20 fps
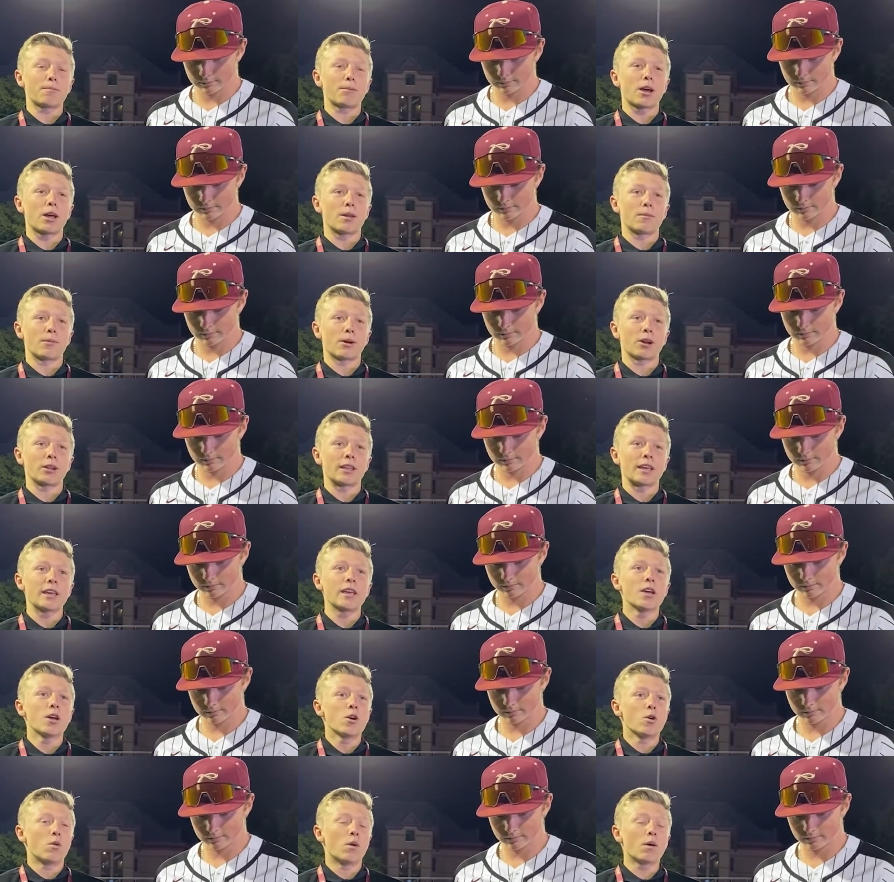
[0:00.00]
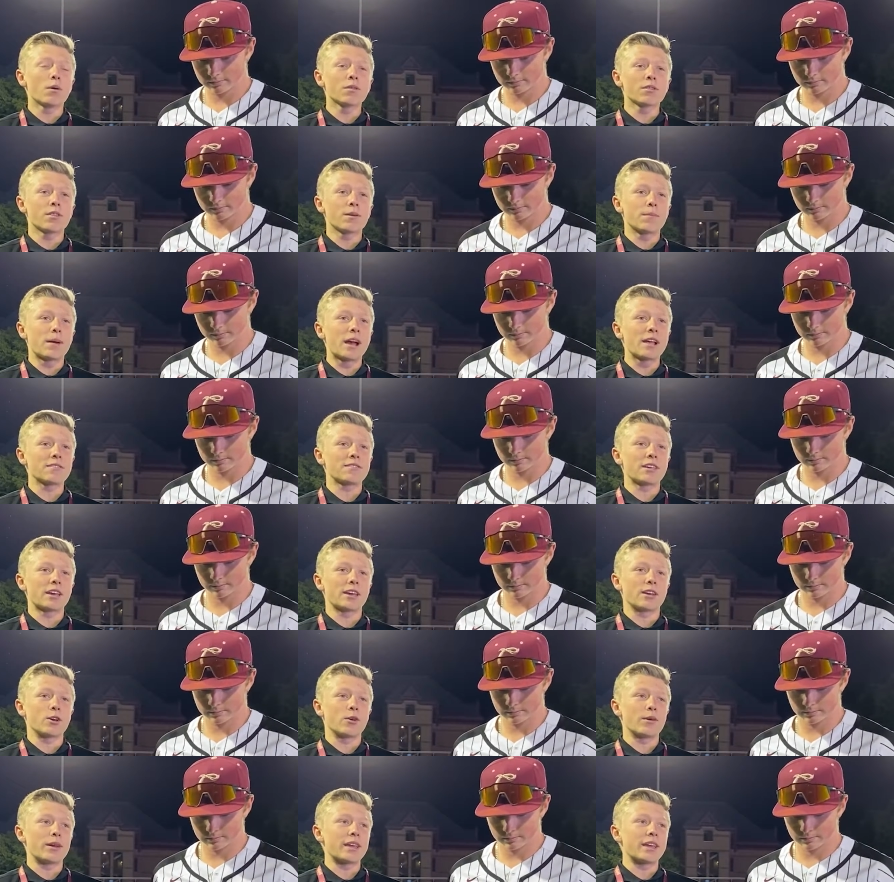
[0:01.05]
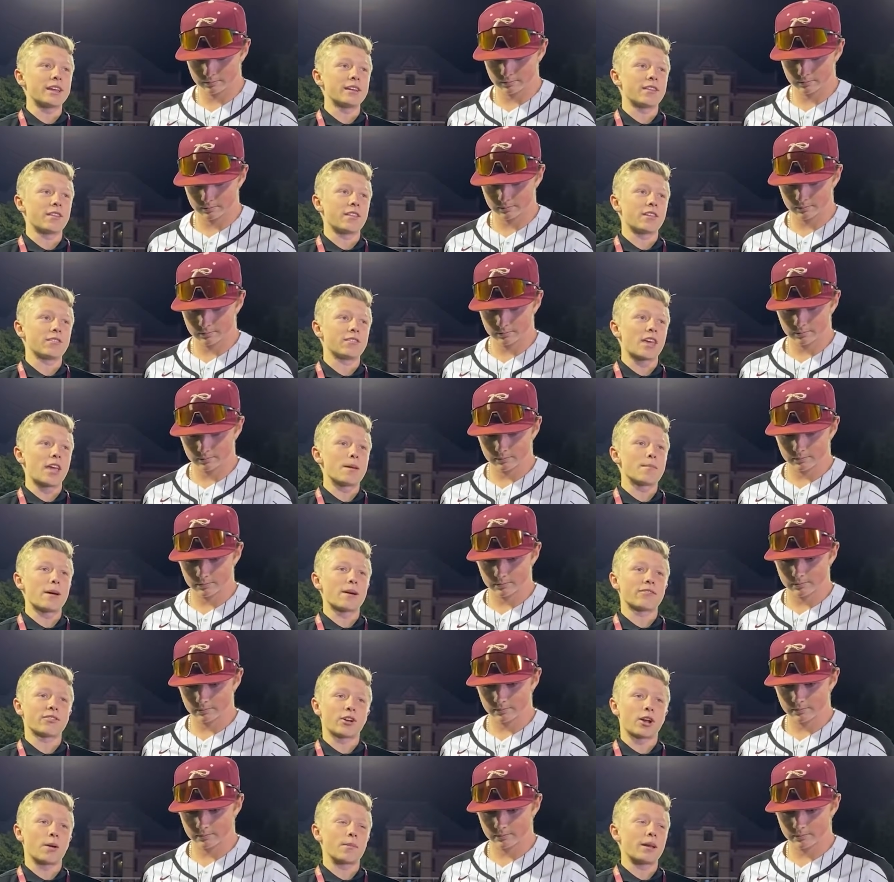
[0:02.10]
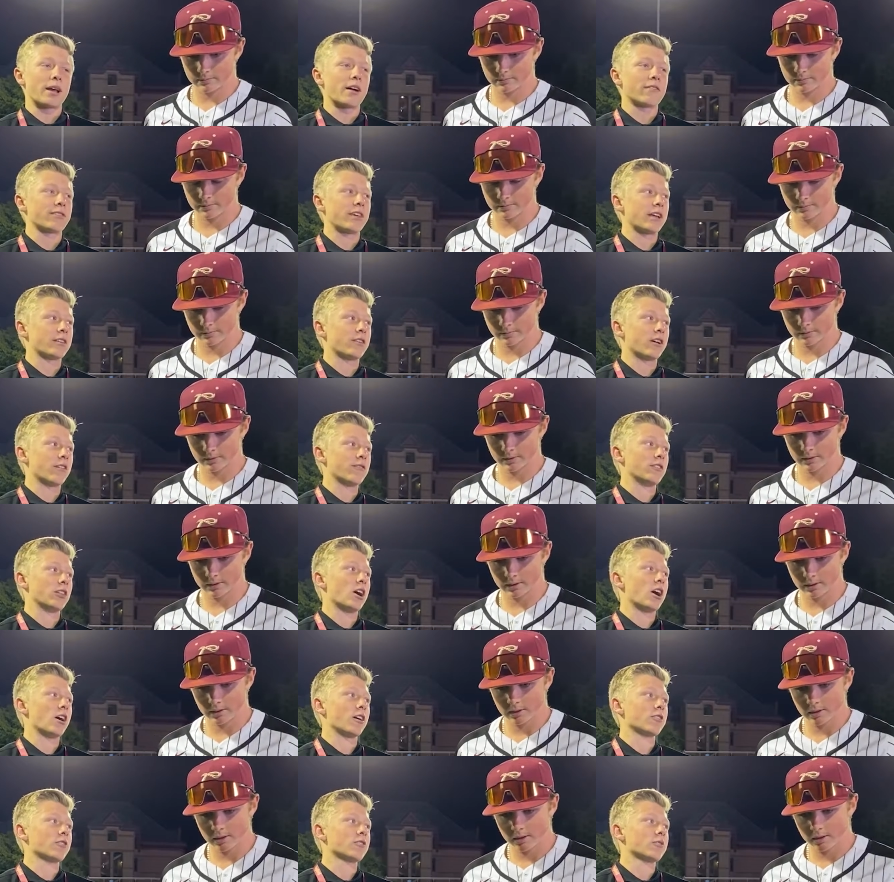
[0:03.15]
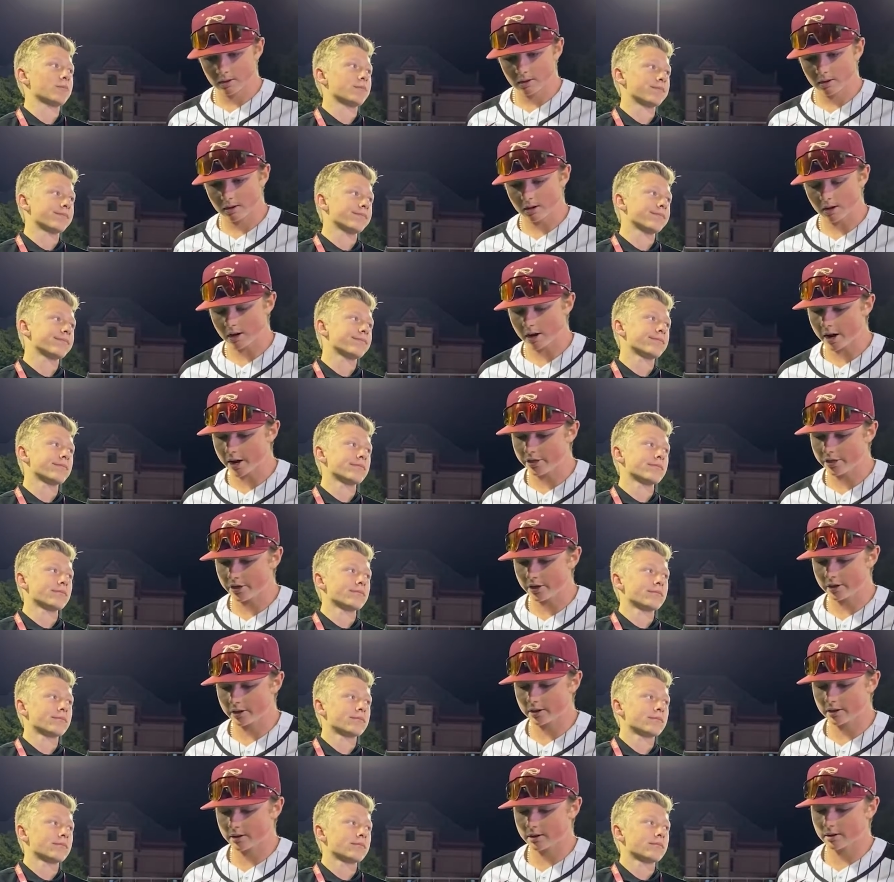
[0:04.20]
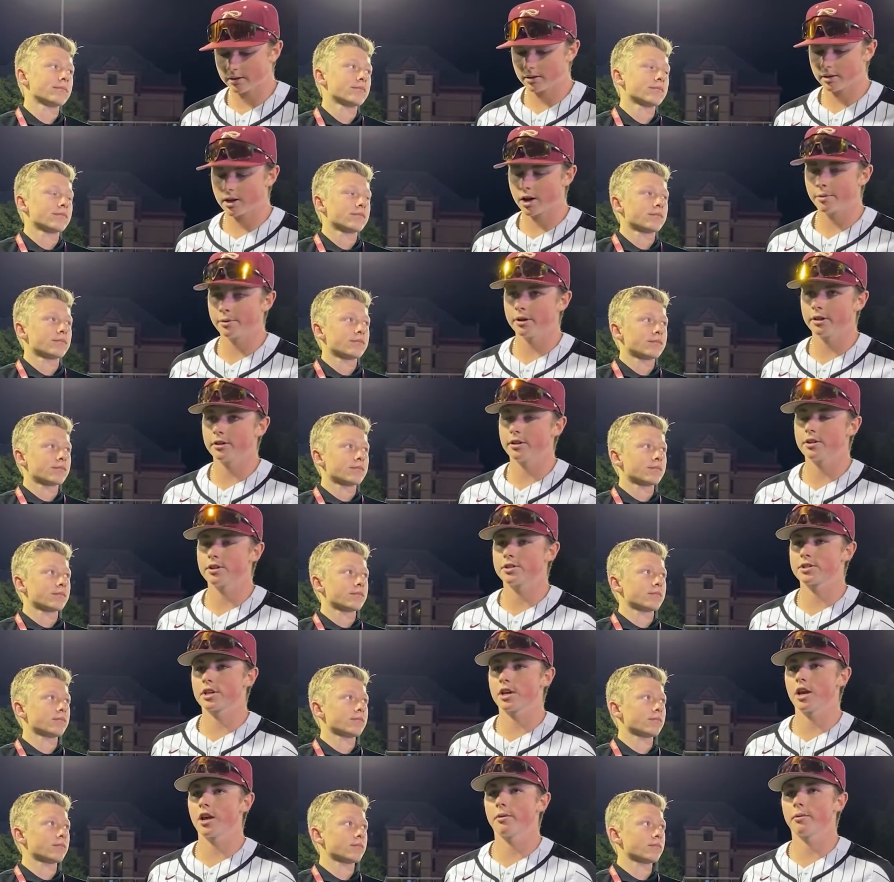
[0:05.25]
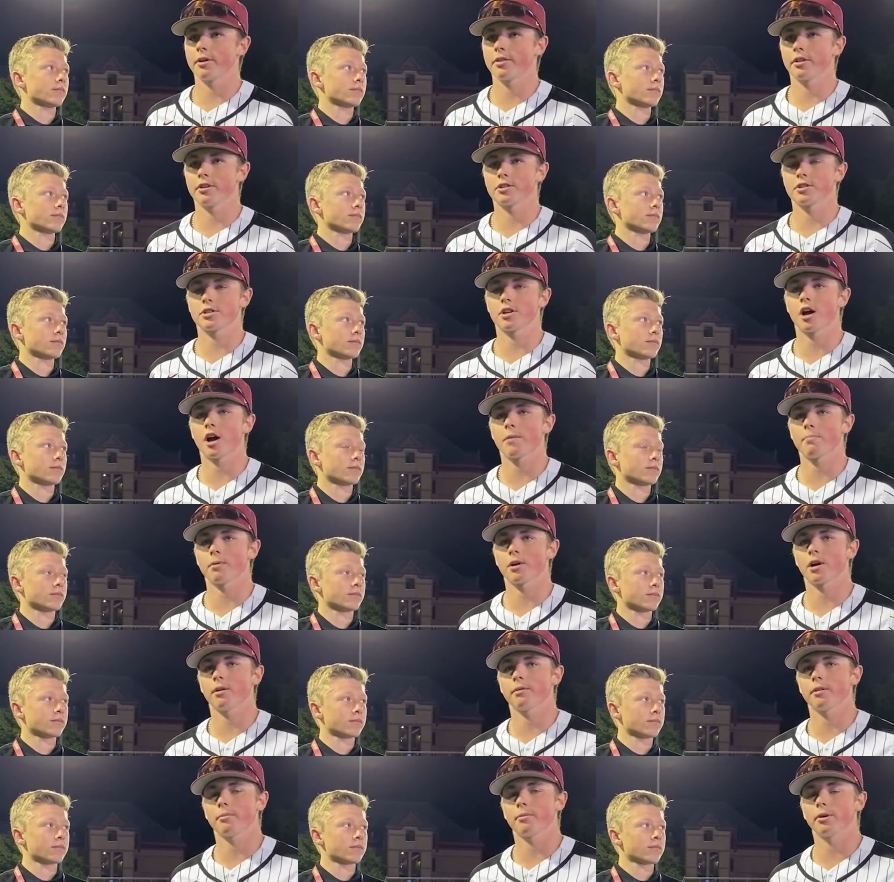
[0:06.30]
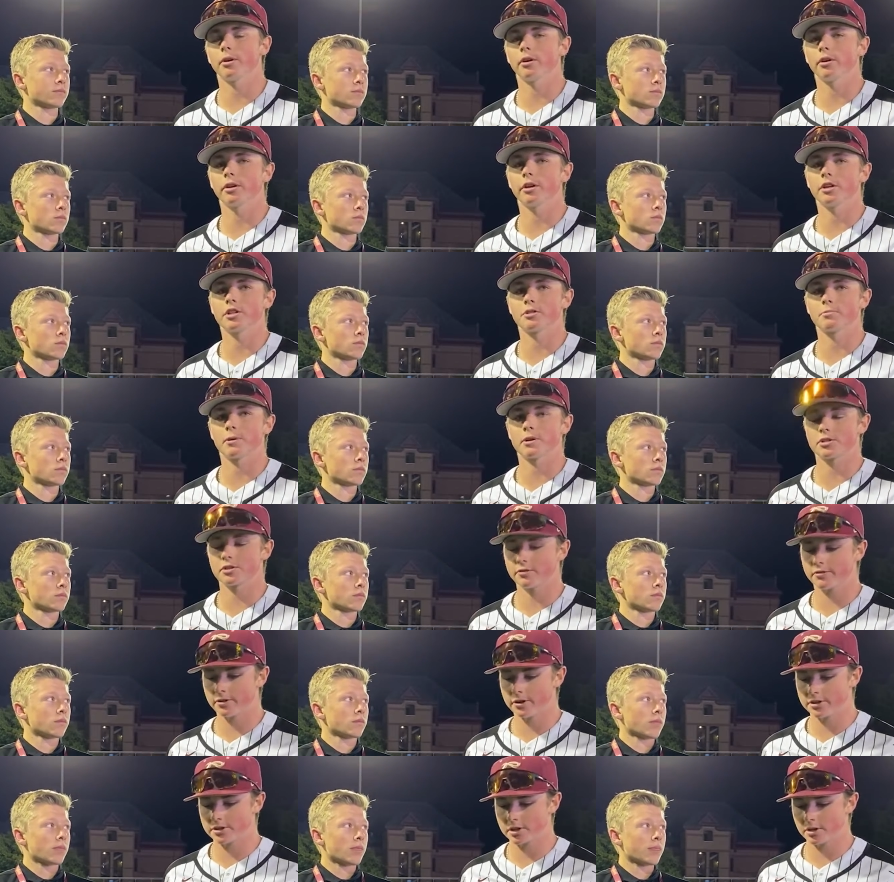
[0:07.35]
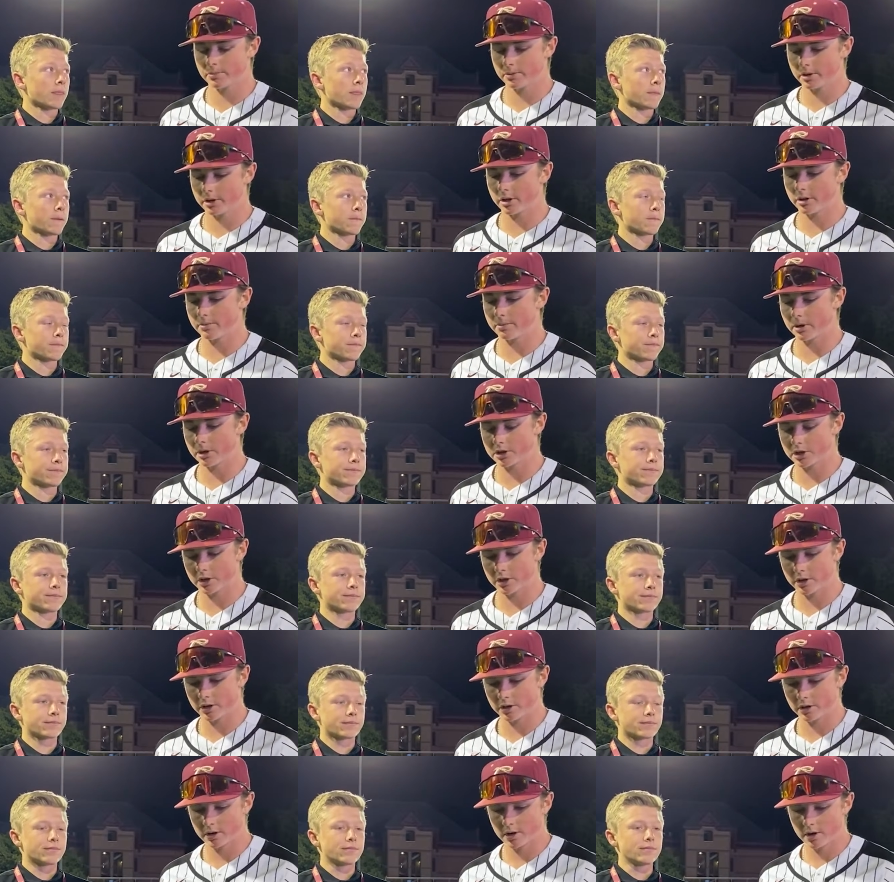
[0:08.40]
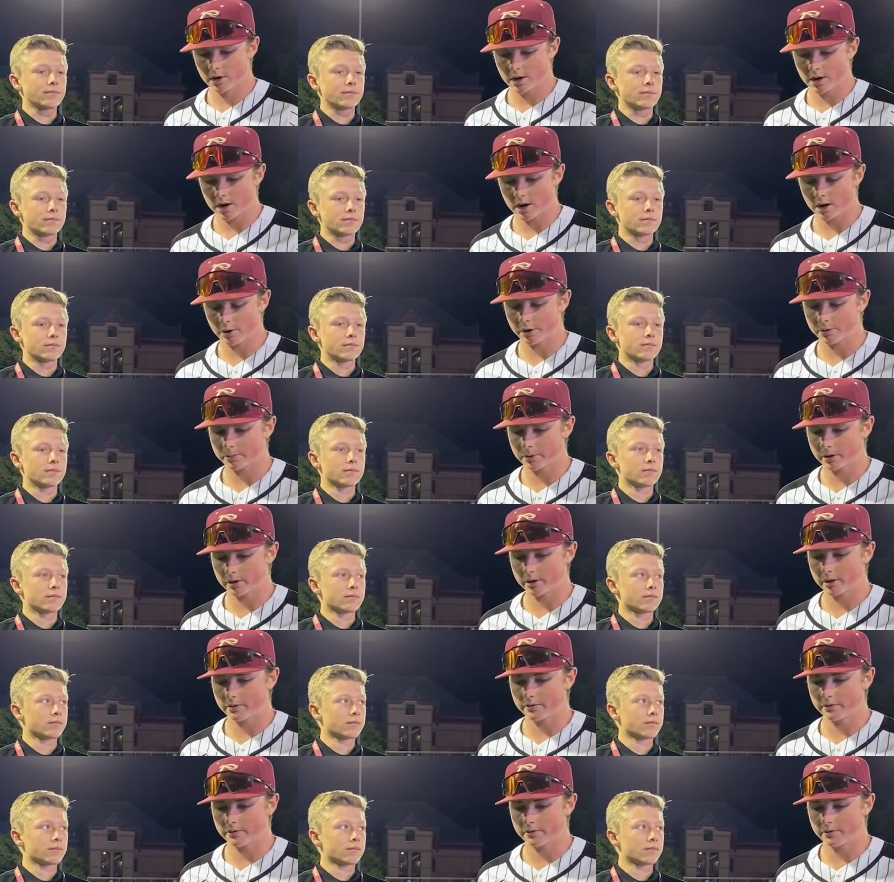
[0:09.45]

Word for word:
Speaker 1: on them early. What was the mindset going into this game after coming off that tough loss?
Speaker 2: Uh, I think coming into this game, I think just hopping on them early, especially facing a pretty good pitcher uh, with pretty good